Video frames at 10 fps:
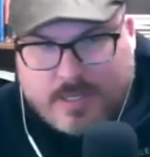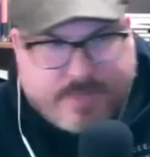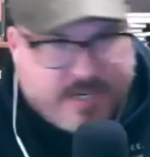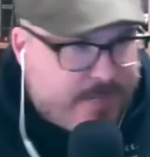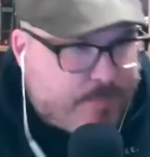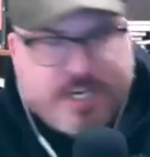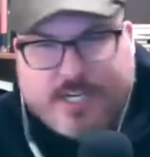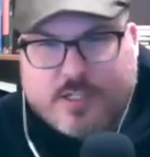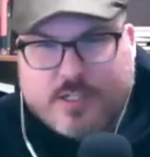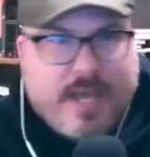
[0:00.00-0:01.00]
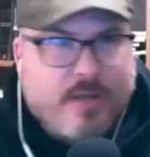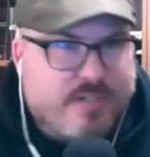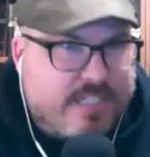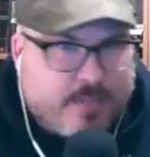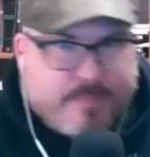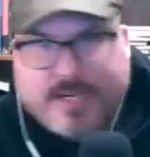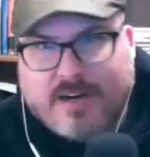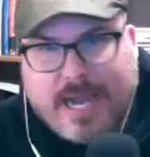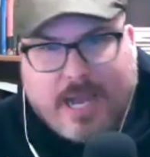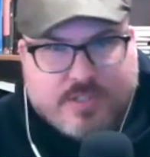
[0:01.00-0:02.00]
marry a prettier spouse and get a
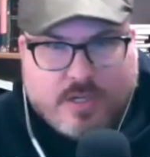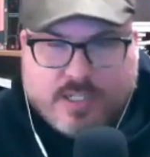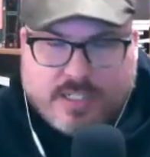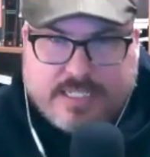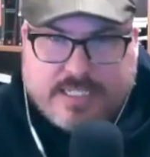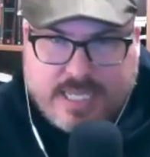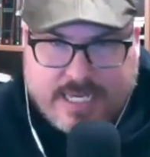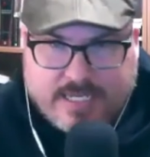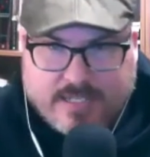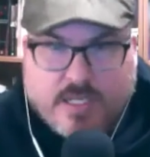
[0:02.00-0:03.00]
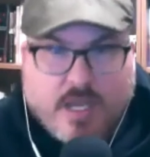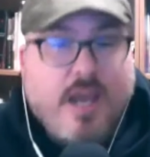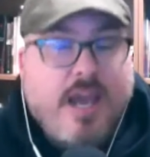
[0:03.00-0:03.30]
bigger house and all of these things,